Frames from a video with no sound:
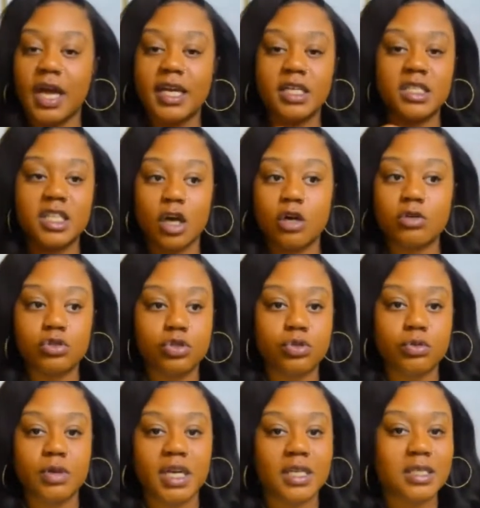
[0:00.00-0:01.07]
Like, it tells
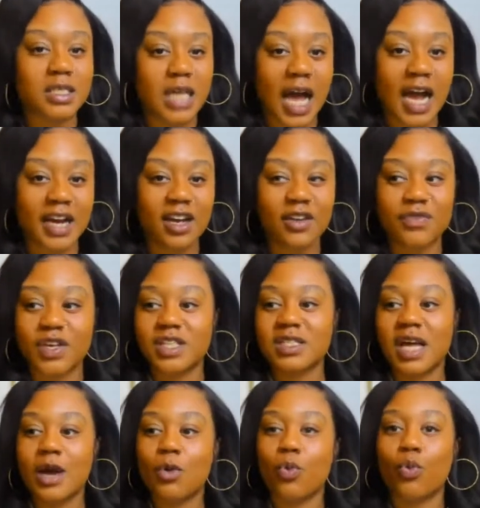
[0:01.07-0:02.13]
you inside of it's like